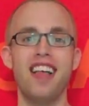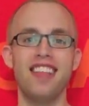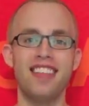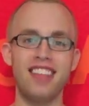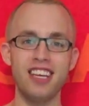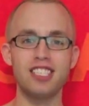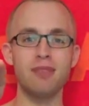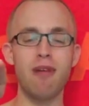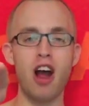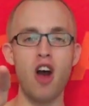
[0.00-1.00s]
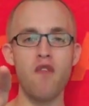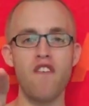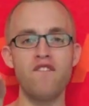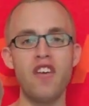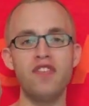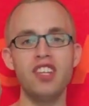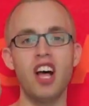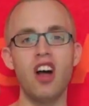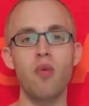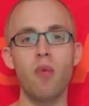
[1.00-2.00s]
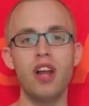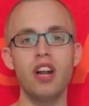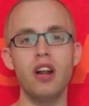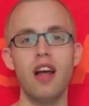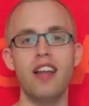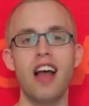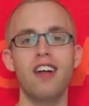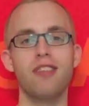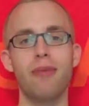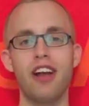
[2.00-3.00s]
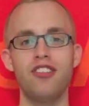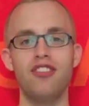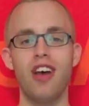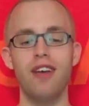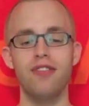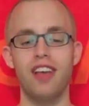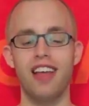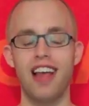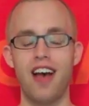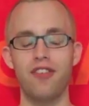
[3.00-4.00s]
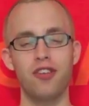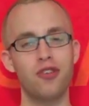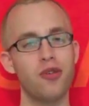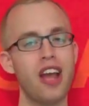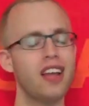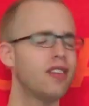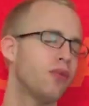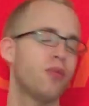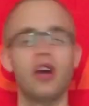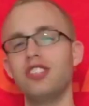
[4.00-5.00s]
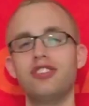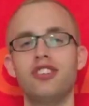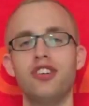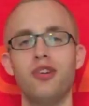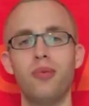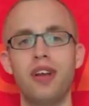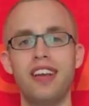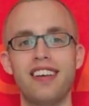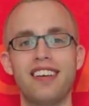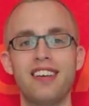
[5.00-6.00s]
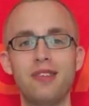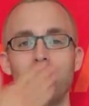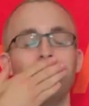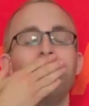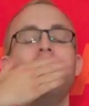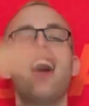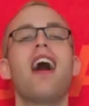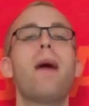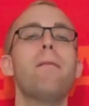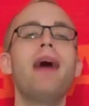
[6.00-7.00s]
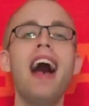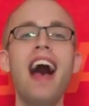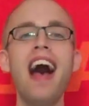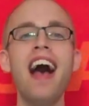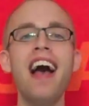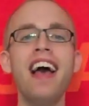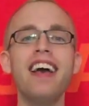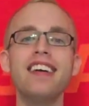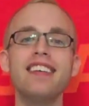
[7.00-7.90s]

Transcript: See you tomorrow for fifty dollar winner announced by Jeff, and have a great rest of your week. Bye!